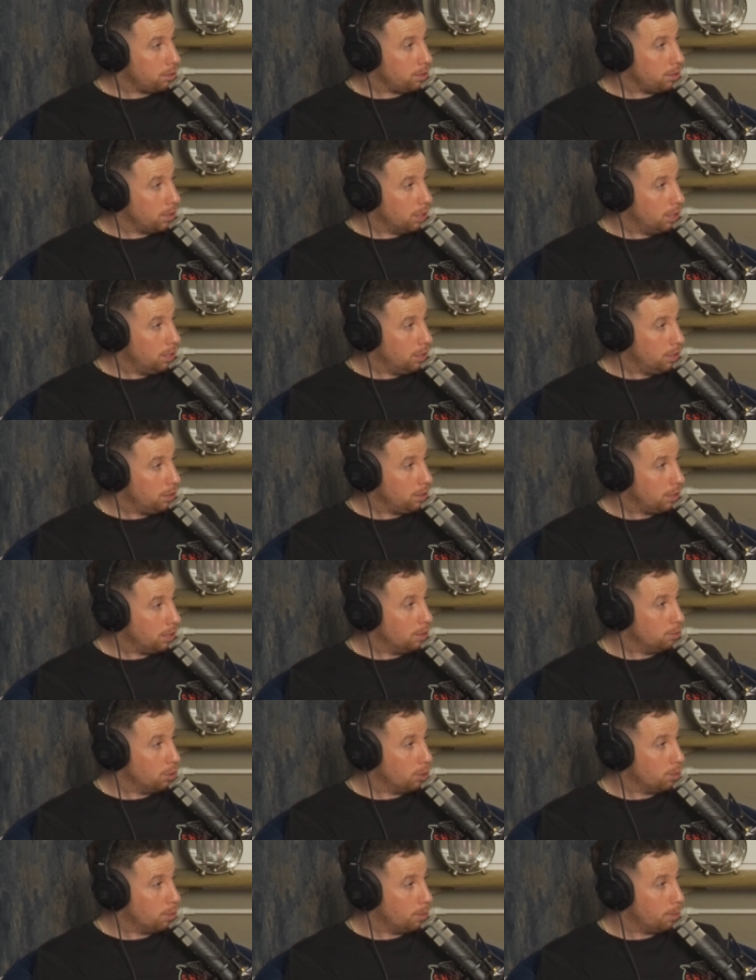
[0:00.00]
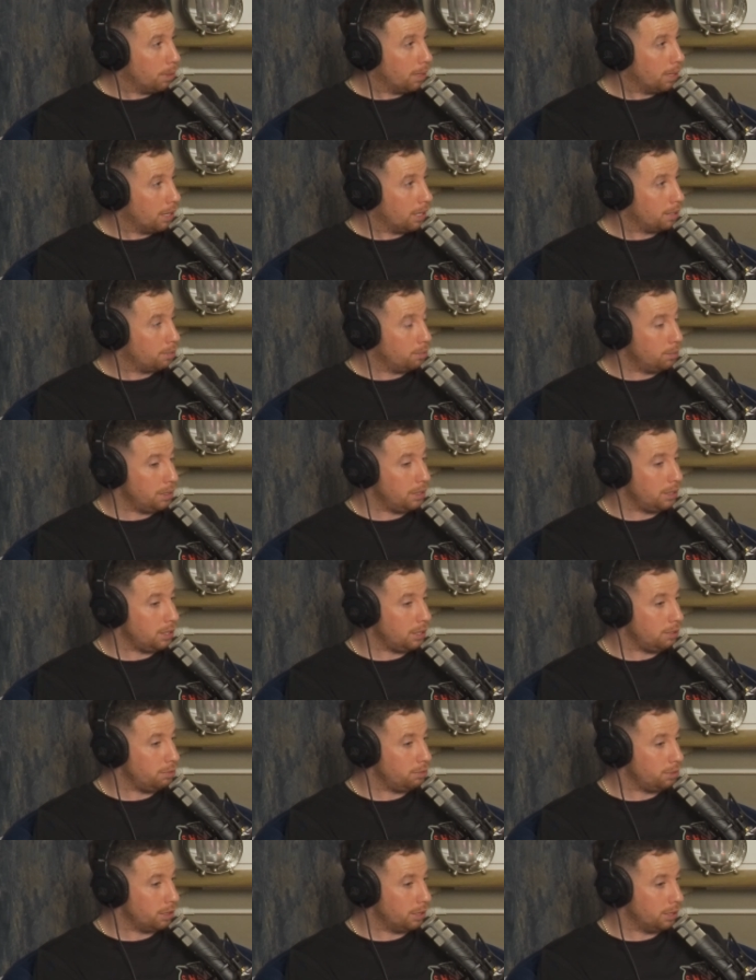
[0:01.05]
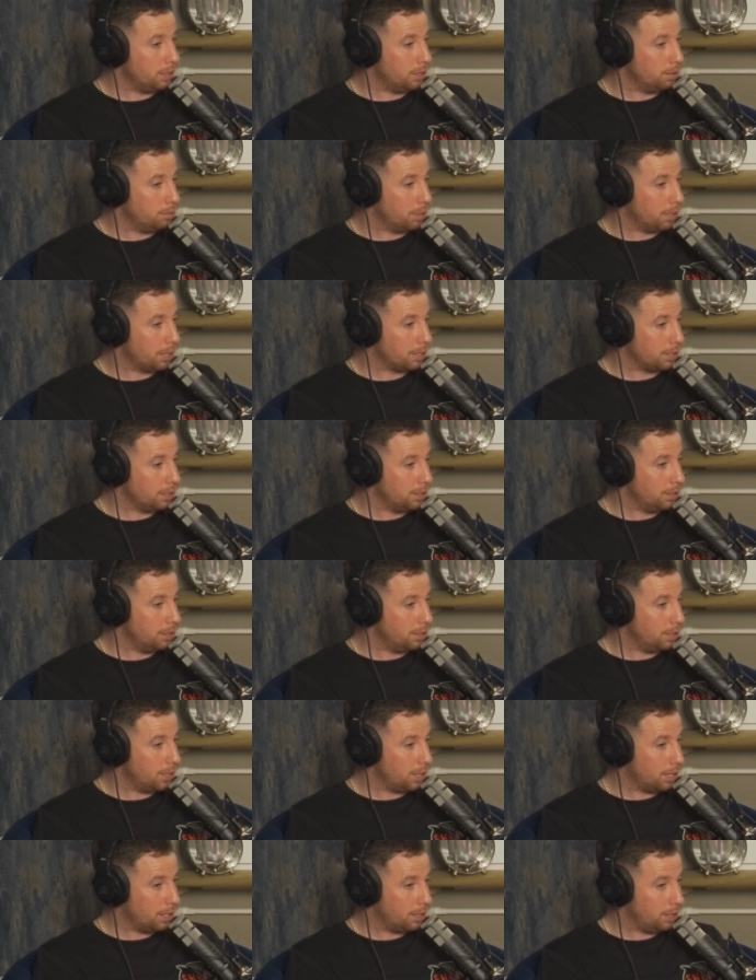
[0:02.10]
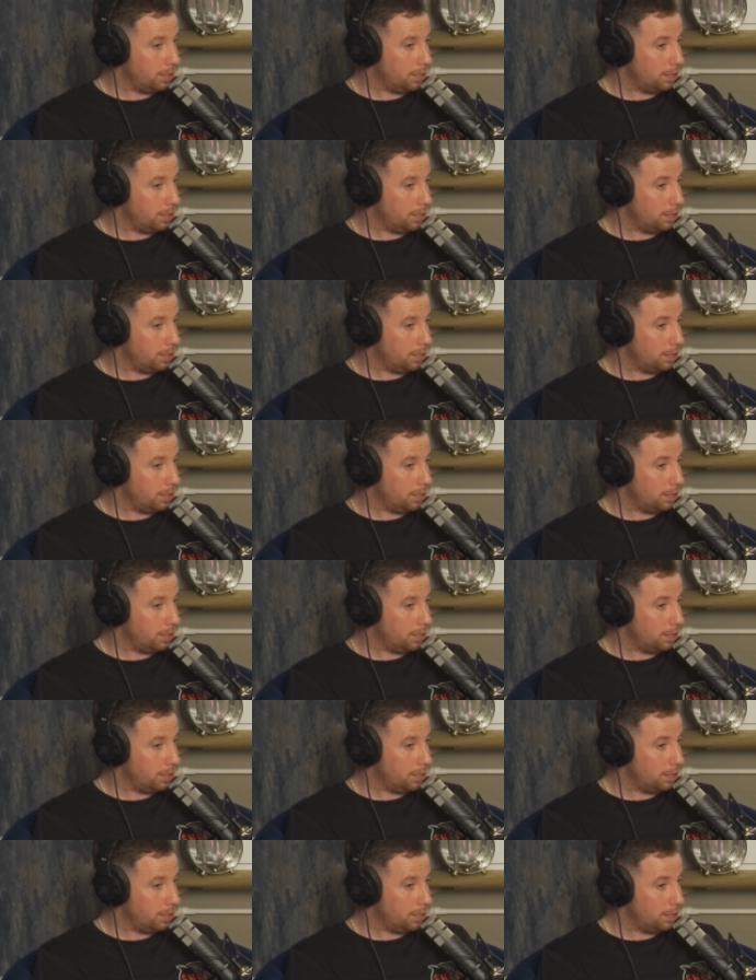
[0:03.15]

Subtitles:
Yeah, Robin Park. Me, Dean Ferreira, Matt and